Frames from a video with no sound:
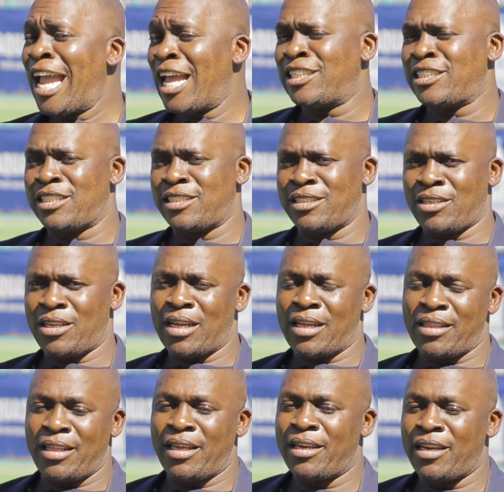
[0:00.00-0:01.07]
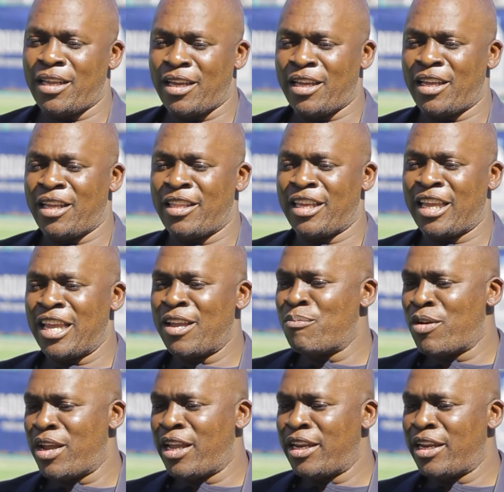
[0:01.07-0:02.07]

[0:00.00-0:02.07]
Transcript: Yes. And then the game